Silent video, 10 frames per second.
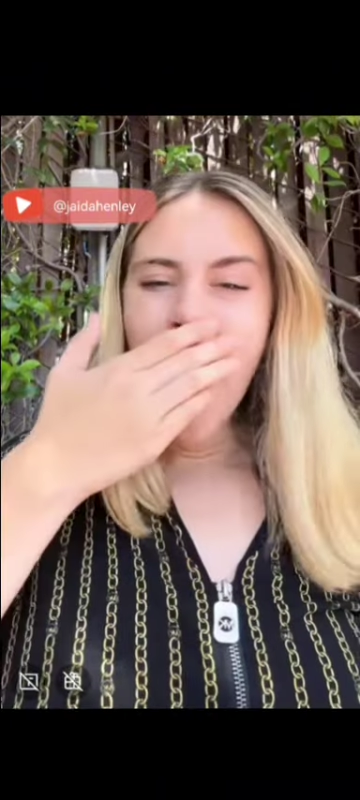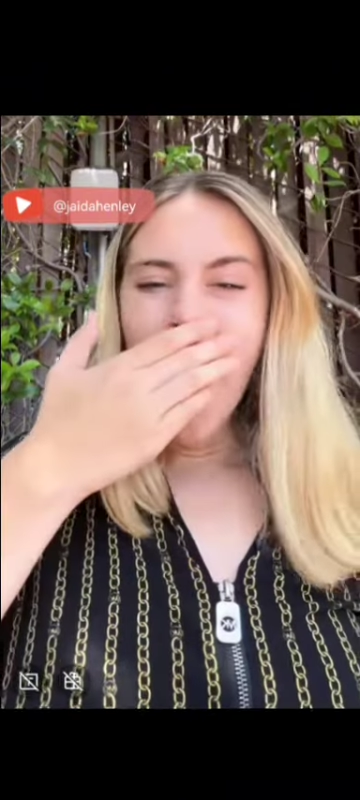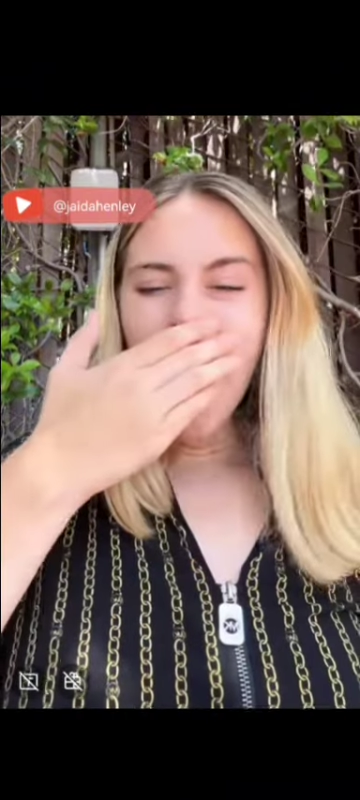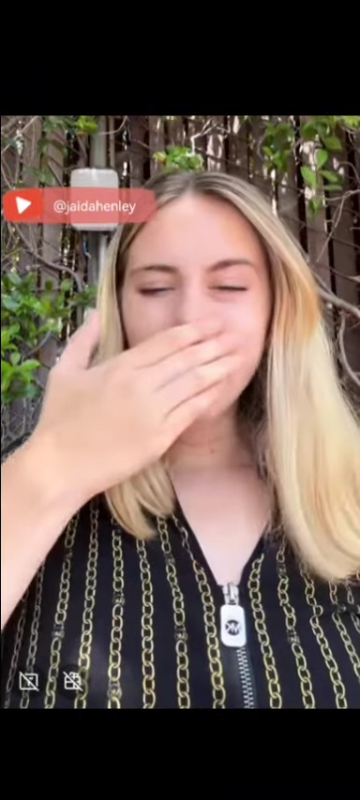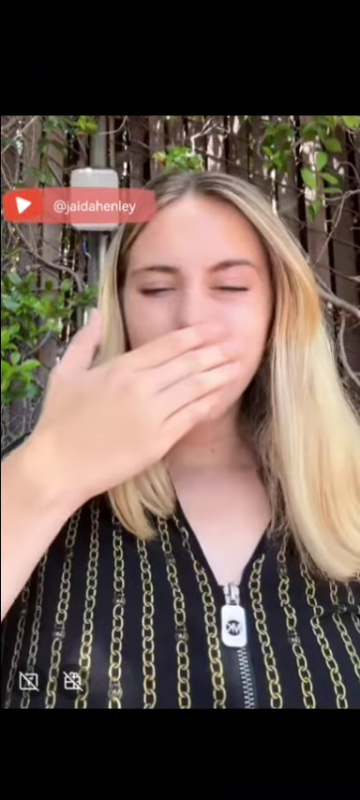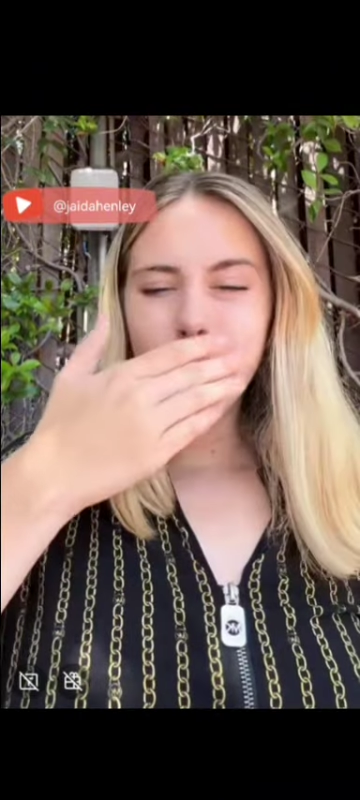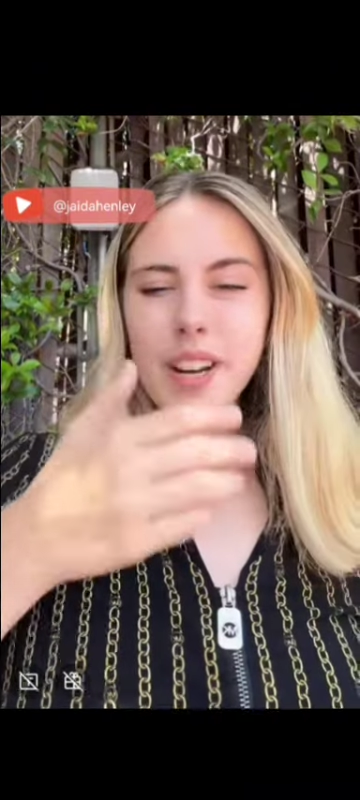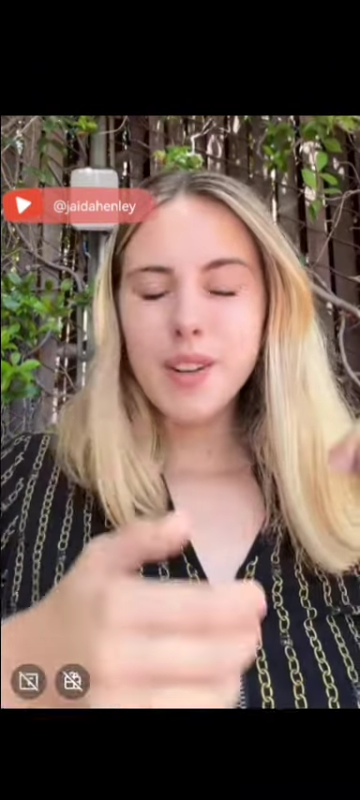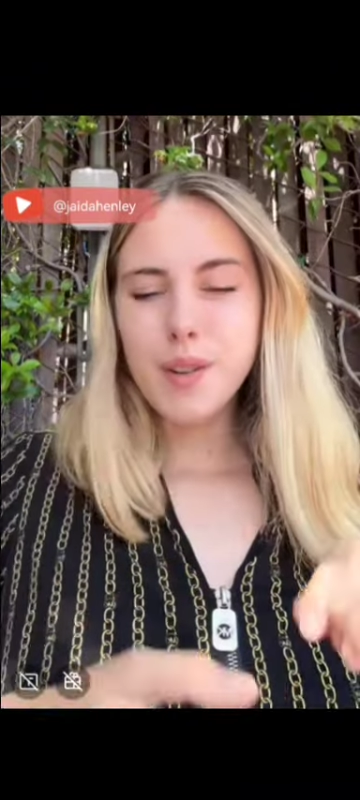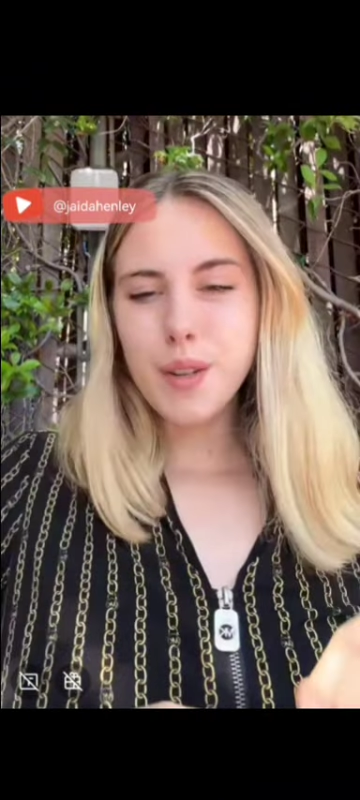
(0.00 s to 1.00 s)
I have great
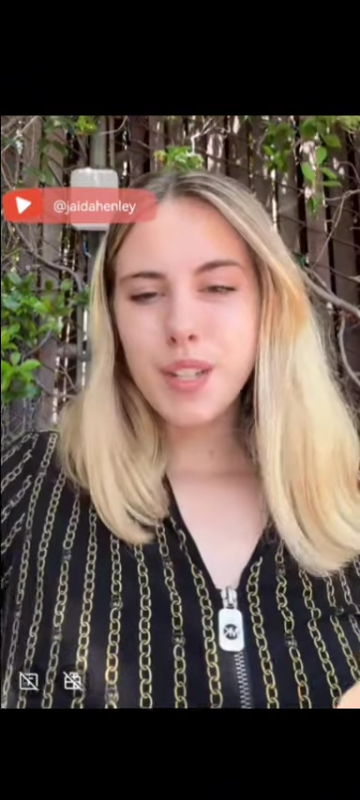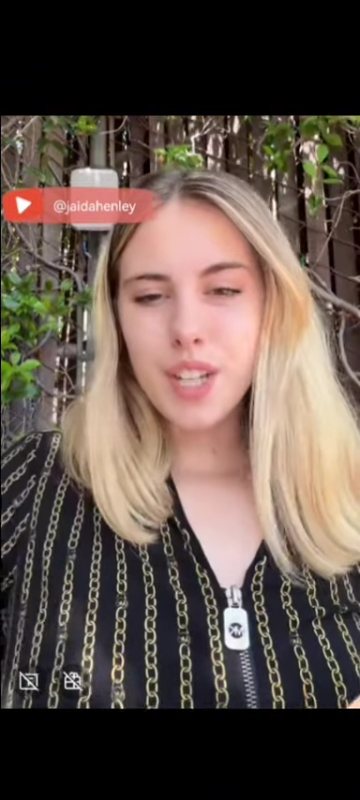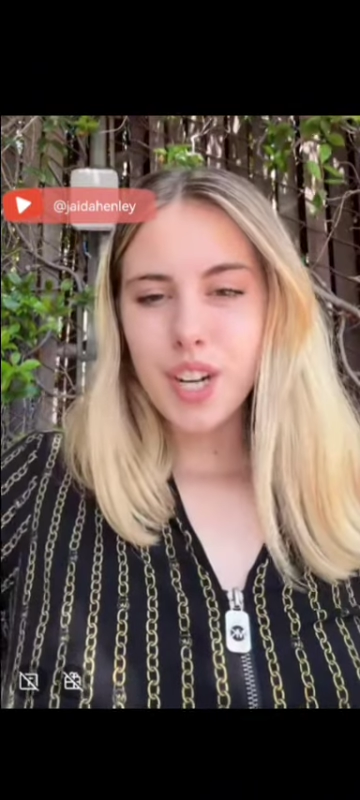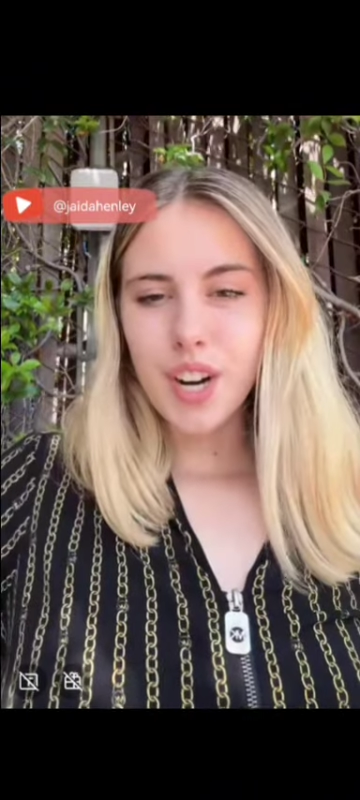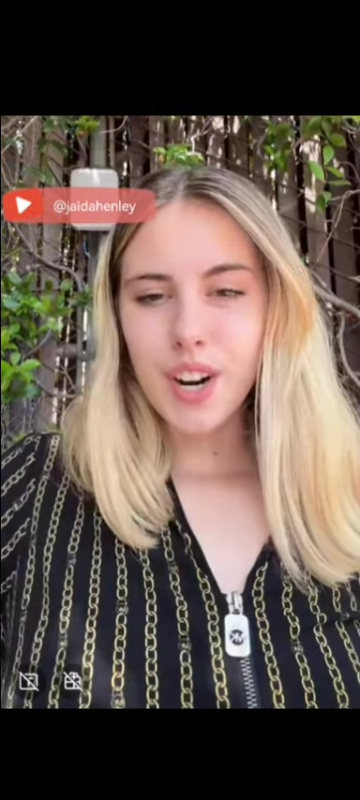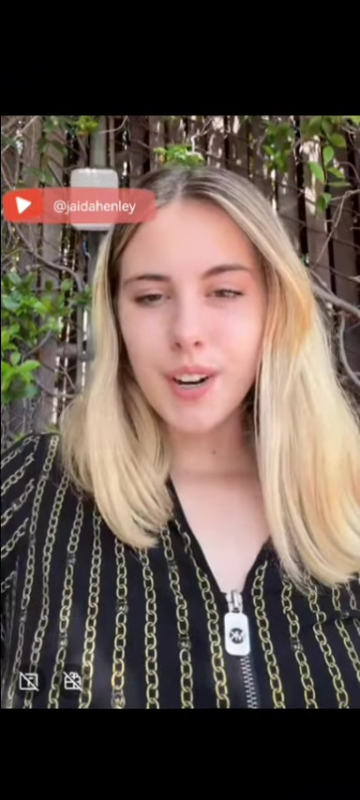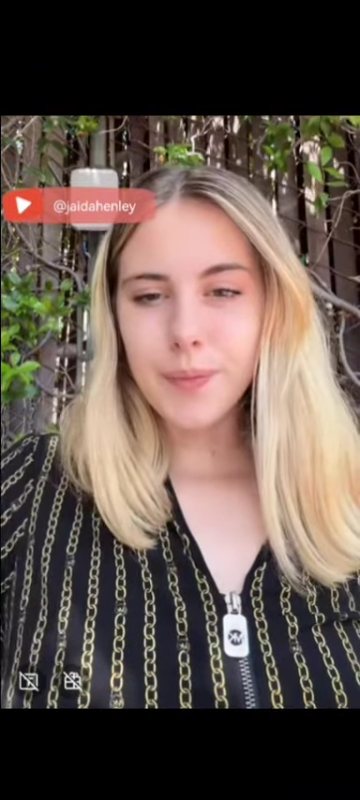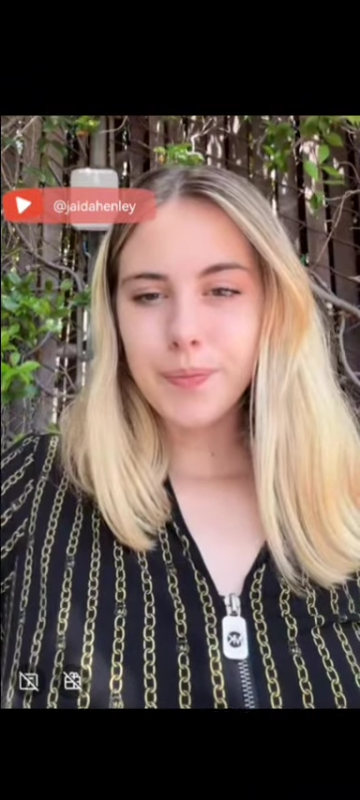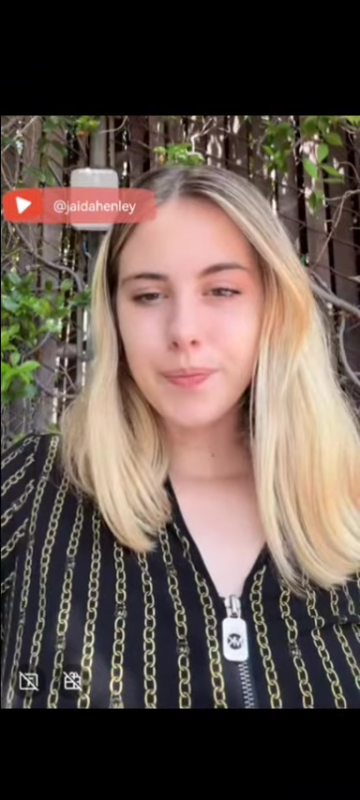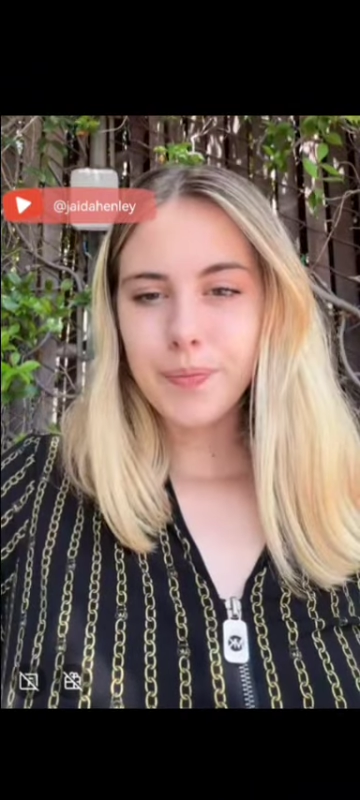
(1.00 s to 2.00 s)
news to share.
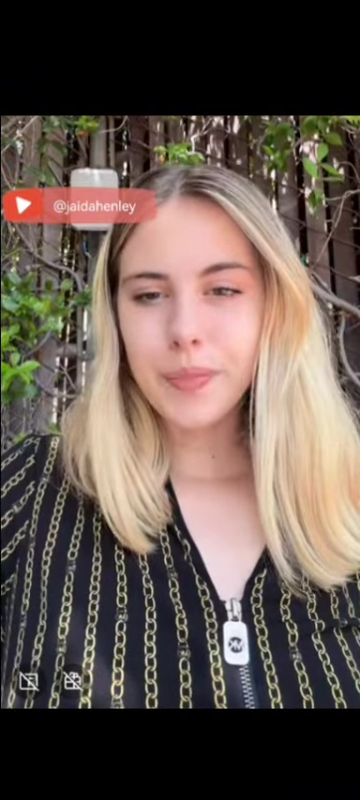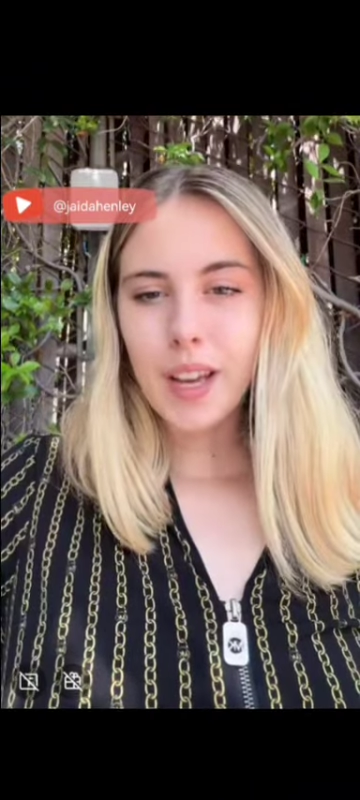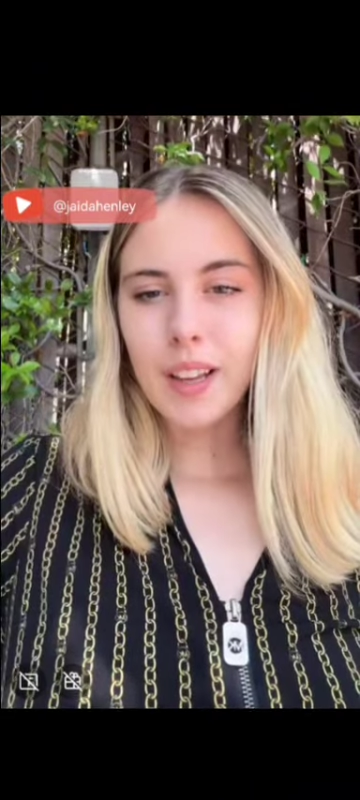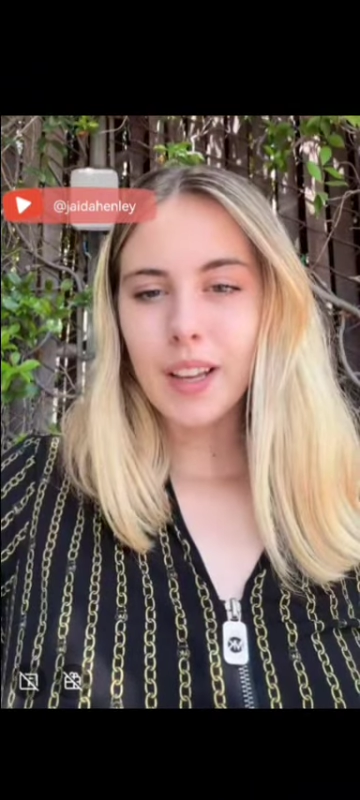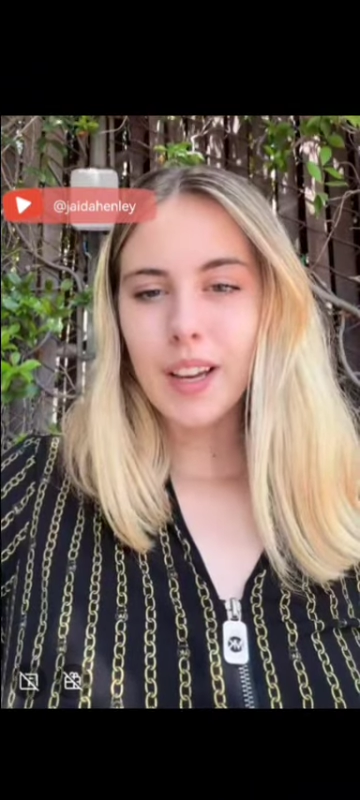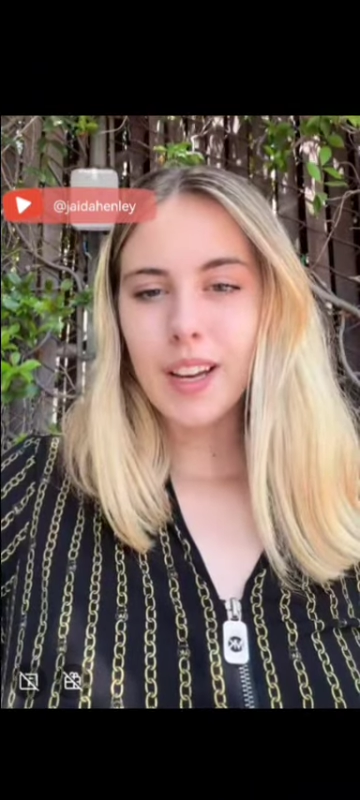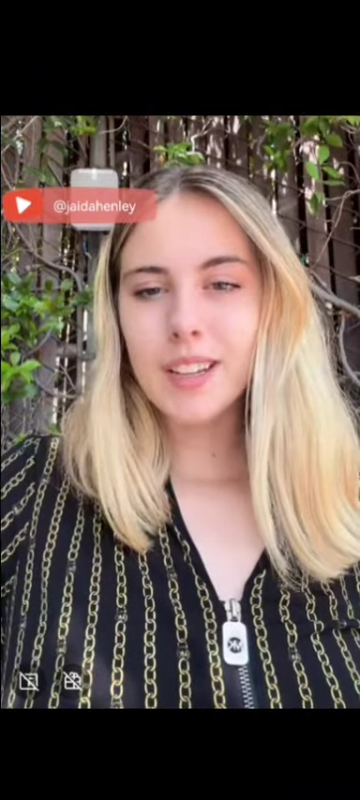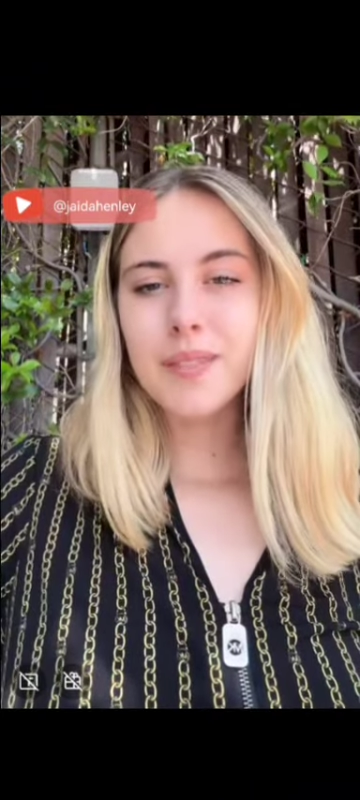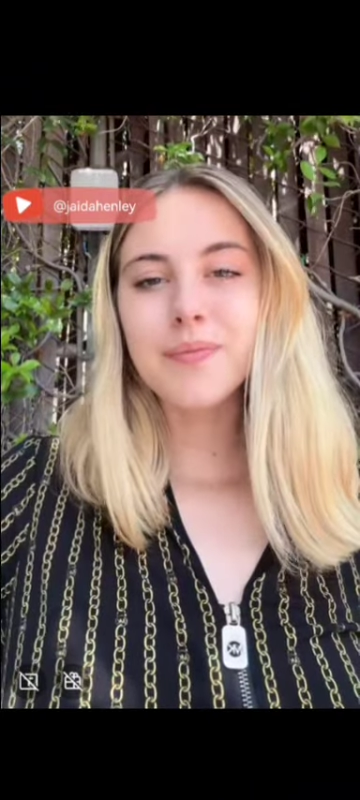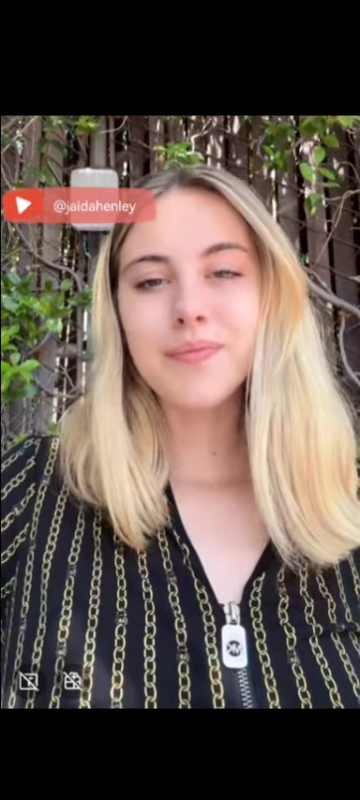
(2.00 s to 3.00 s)
LA.
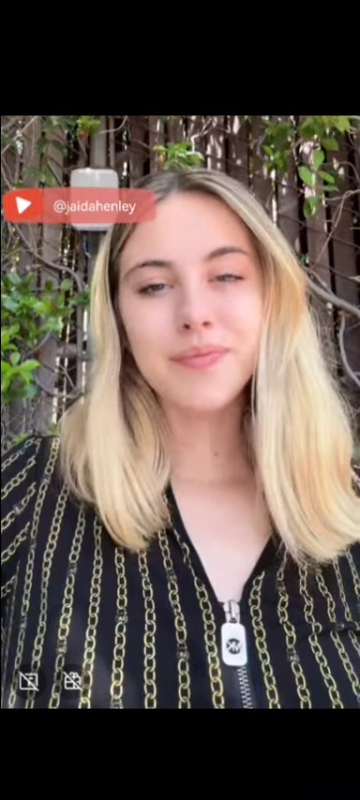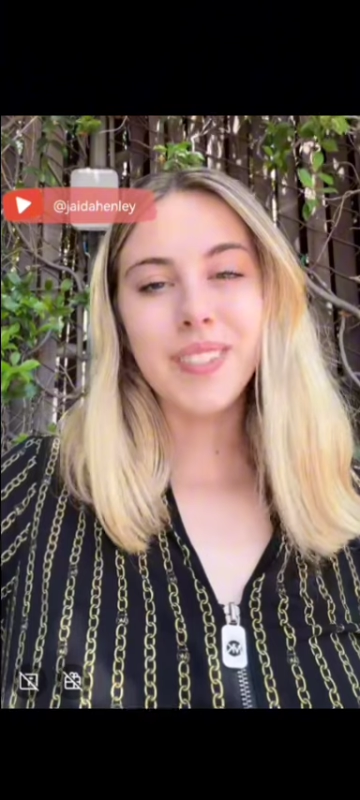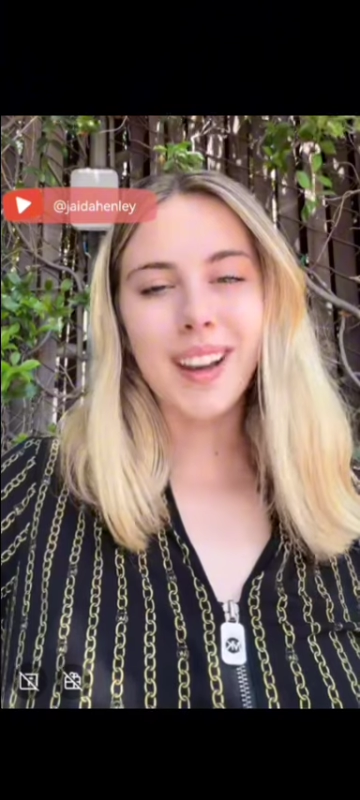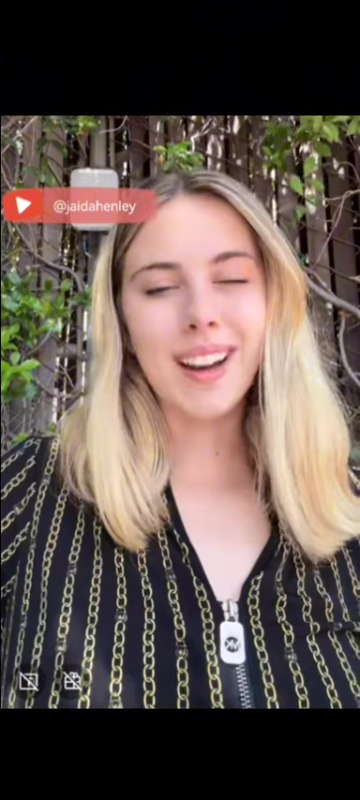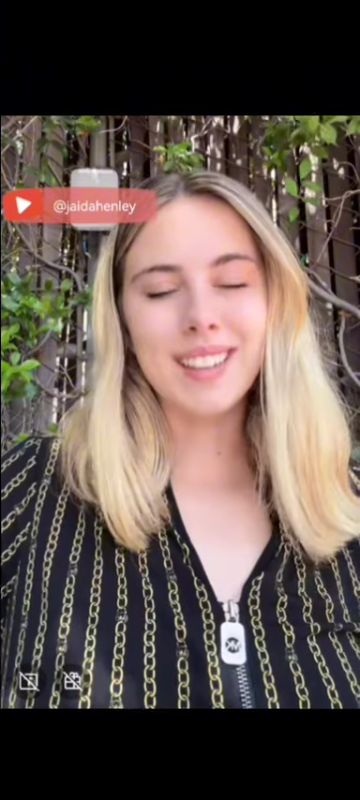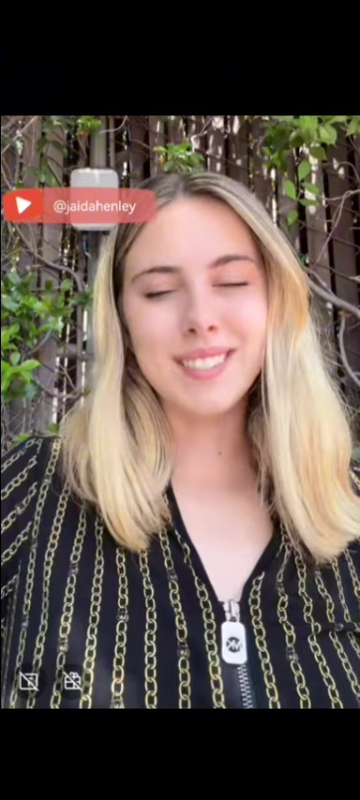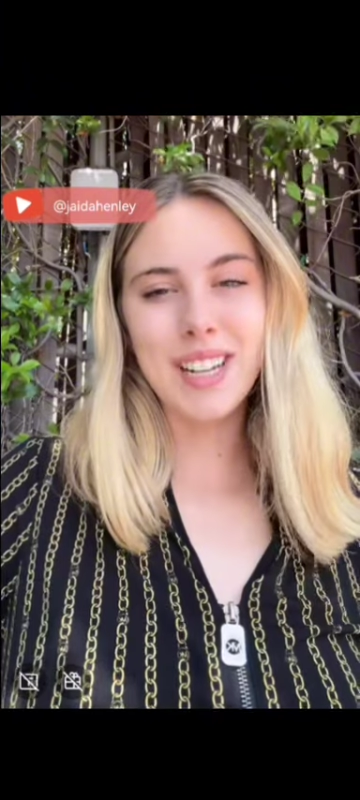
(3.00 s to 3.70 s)
Yeah,